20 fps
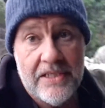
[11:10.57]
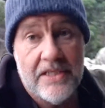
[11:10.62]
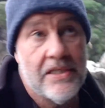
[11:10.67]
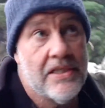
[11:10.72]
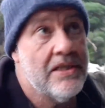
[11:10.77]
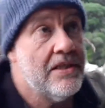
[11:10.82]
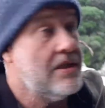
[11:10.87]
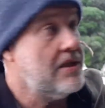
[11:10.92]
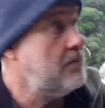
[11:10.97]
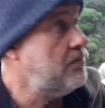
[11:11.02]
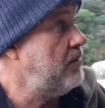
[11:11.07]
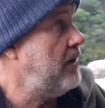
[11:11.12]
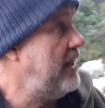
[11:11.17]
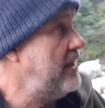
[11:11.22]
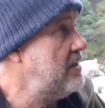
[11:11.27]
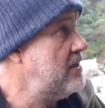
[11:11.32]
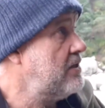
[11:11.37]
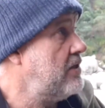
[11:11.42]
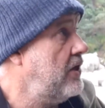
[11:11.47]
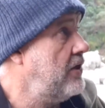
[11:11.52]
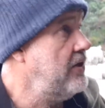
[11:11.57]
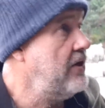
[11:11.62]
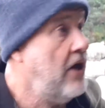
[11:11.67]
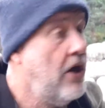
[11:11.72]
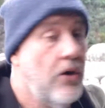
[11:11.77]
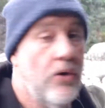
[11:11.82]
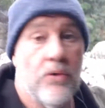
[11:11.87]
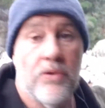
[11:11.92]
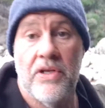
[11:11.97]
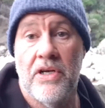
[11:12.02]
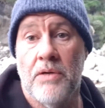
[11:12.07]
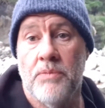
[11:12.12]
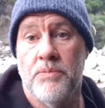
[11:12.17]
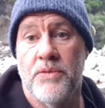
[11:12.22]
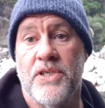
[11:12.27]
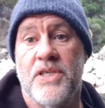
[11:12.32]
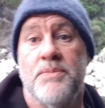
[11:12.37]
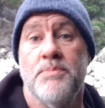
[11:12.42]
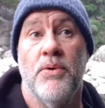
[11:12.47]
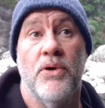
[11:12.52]
This is the place that I know that I'm
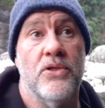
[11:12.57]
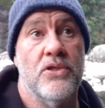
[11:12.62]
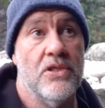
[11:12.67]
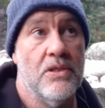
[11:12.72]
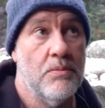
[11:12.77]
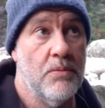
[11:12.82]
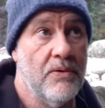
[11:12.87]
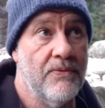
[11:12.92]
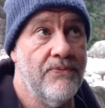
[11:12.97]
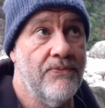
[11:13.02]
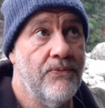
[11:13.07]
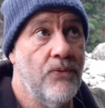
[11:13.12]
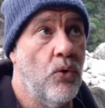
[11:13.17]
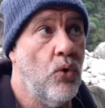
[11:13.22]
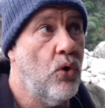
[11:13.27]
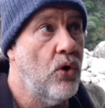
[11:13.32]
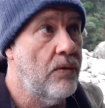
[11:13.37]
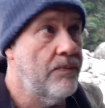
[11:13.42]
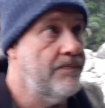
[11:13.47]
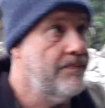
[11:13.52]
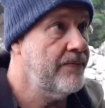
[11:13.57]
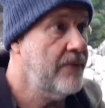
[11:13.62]
responsible for.